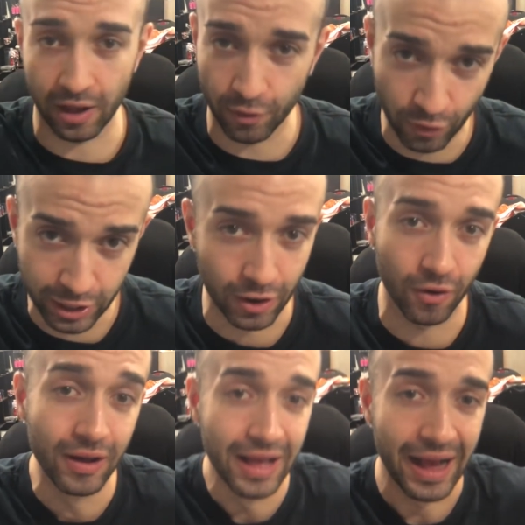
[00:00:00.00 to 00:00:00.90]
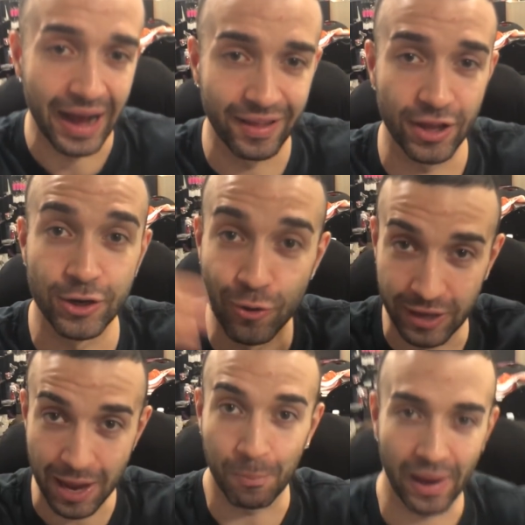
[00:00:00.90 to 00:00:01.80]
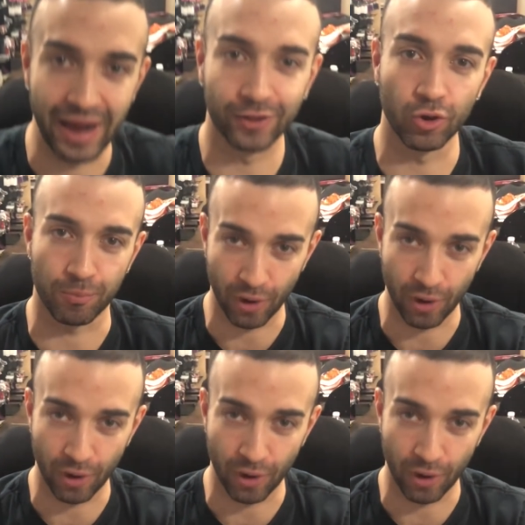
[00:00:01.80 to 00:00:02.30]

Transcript: another video uh, the new game plan, how to do it